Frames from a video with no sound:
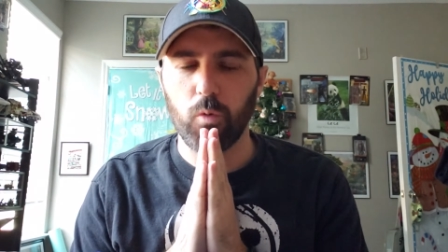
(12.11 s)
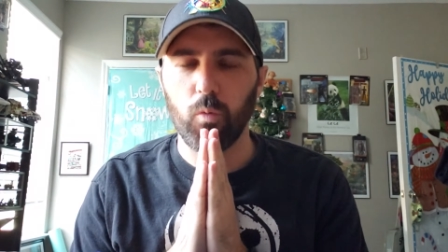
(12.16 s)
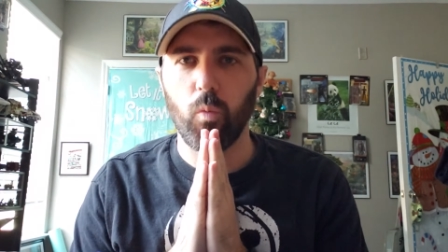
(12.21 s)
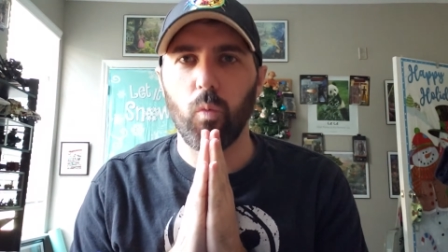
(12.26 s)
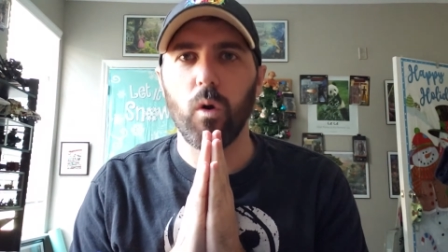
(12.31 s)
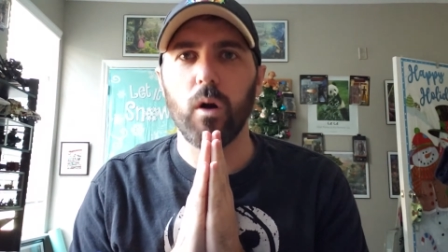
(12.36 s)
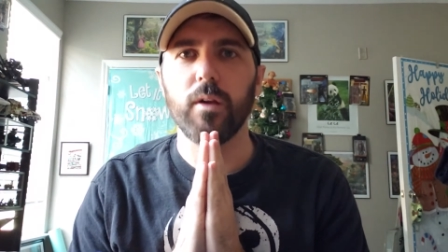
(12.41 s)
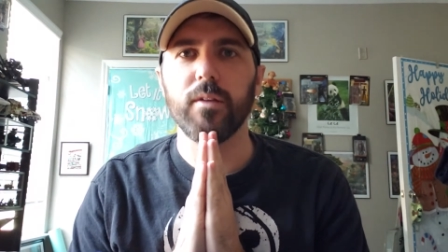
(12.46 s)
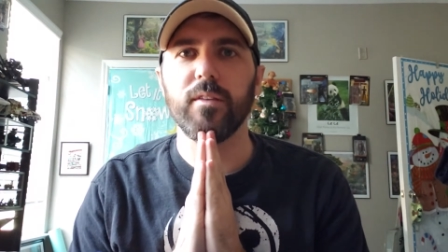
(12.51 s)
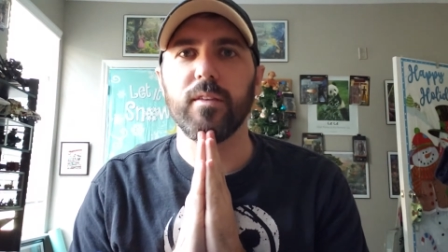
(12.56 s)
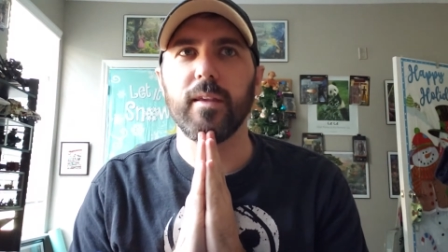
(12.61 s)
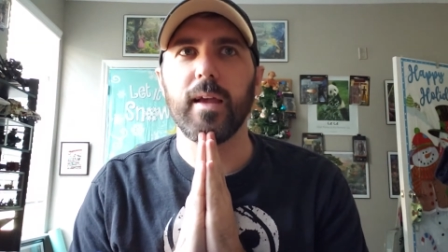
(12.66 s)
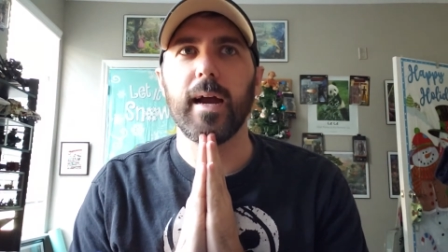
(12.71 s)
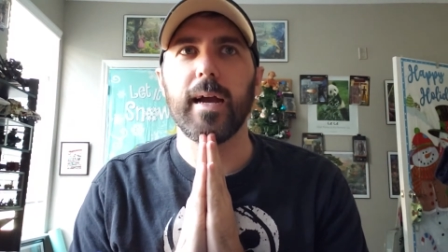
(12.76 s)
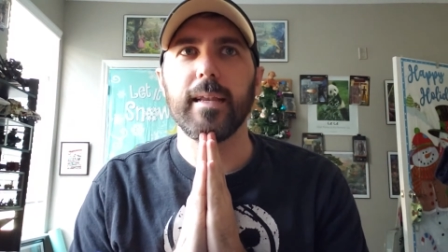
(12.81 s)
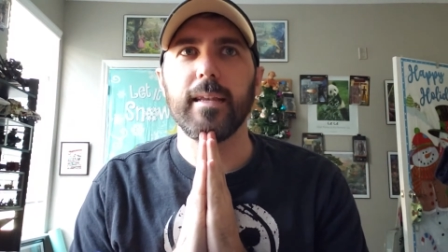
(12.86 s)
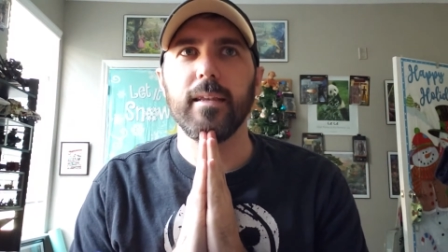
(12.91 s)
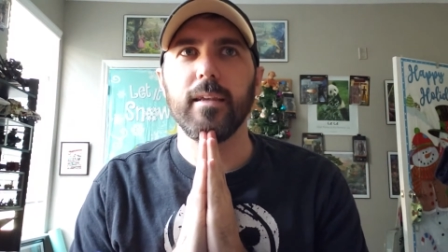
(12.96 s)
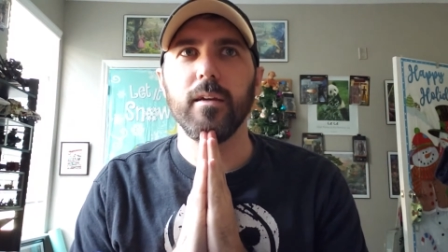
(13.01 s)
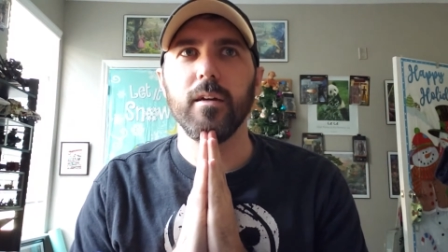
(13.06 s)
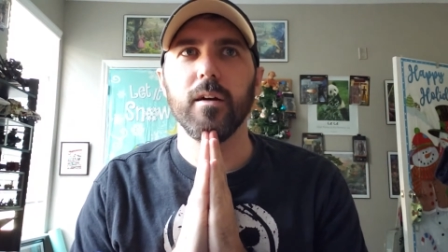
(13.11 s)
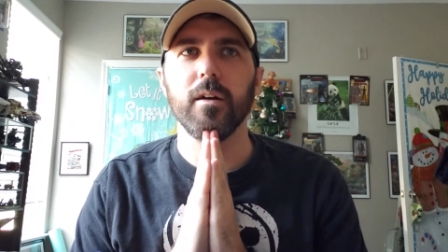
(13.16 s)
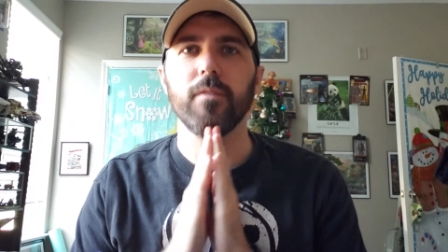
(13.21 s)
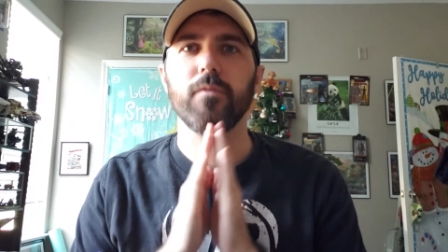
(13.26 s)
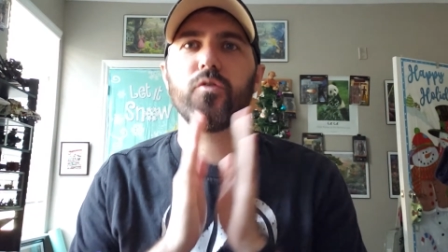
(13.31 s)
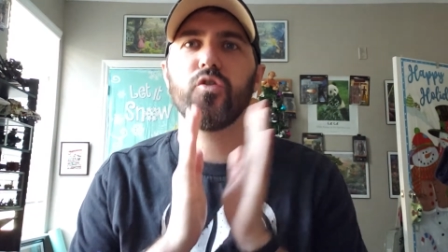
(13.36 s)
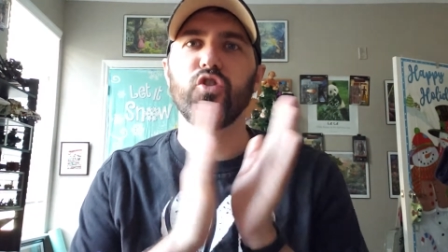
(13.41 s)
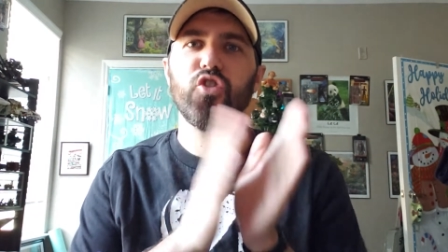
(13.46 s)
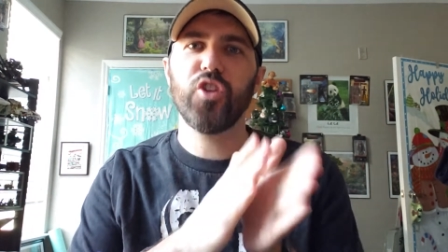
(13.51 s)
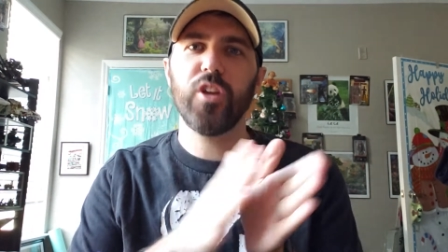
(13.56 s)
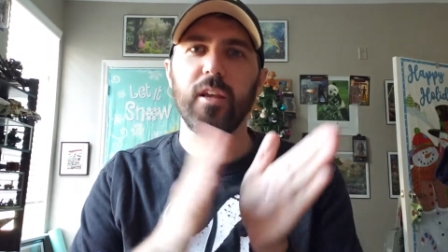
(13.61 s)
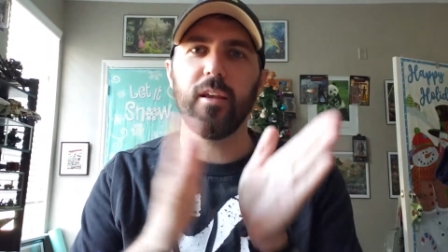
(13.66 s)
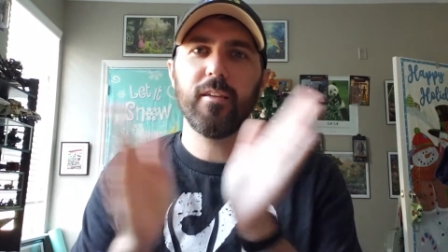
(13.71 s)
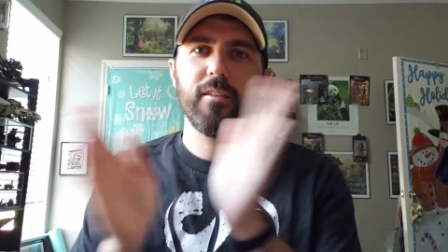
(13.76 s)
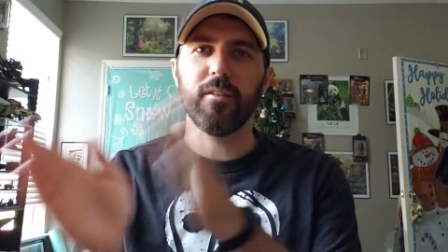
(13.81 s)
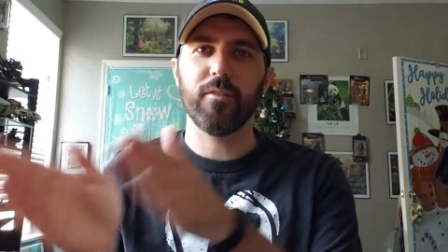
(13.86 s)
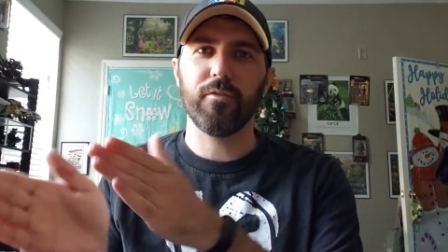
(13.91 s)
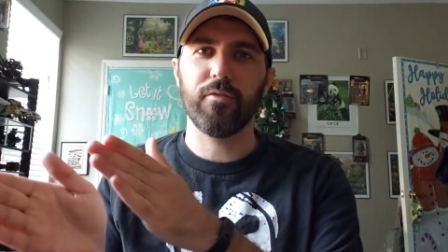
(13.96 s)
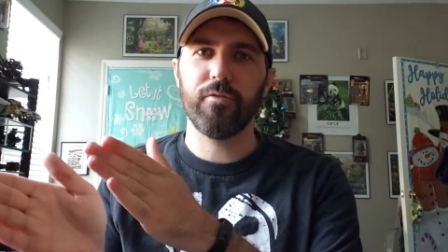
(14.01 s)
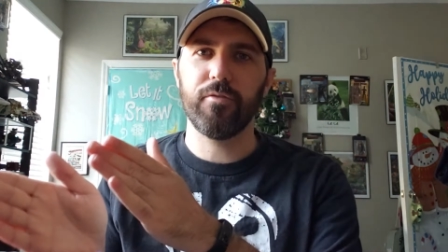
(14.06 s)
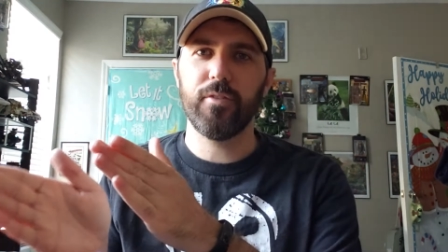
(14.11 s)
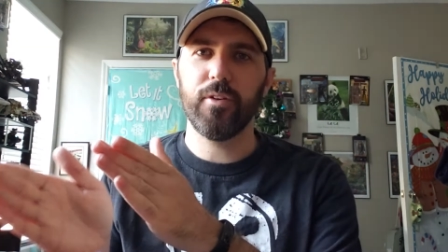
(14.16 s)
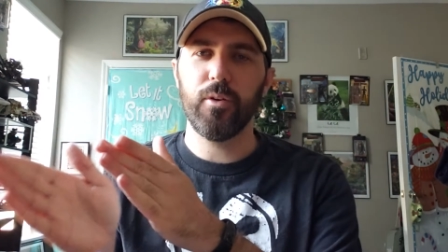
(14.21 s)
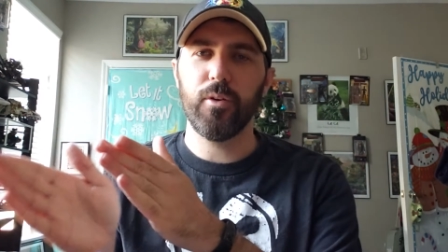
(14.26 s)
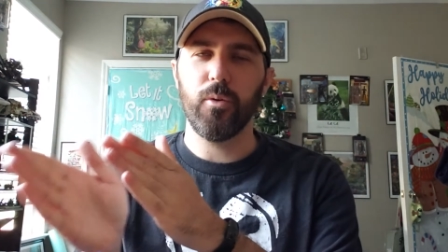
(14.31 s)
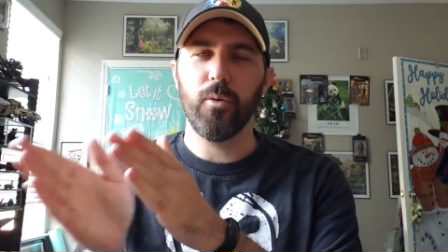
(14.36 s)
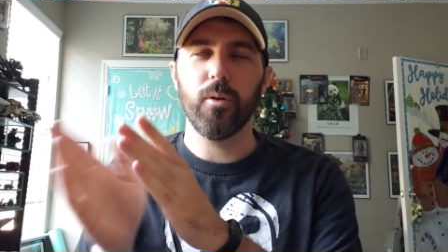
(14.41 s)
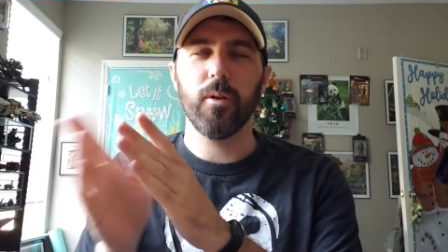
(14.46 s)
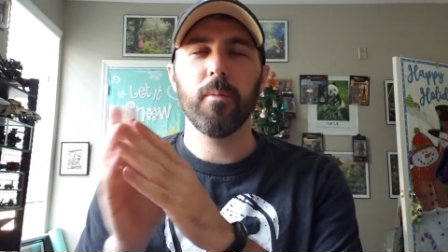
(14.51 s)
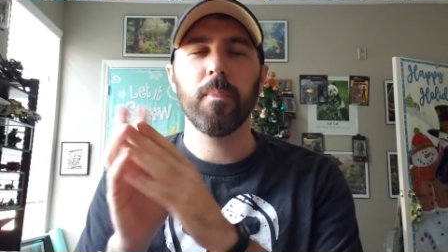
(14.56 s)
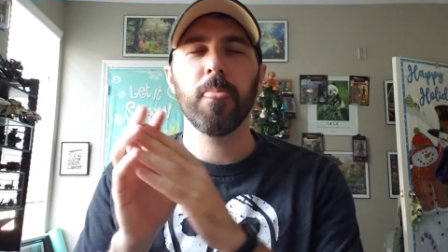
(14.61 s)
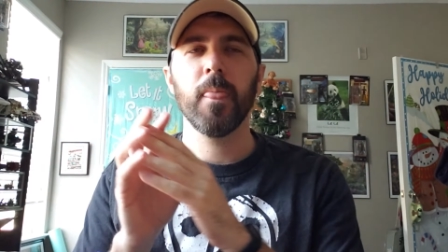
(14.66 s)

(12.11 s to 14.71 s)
was the idea of cheese and food.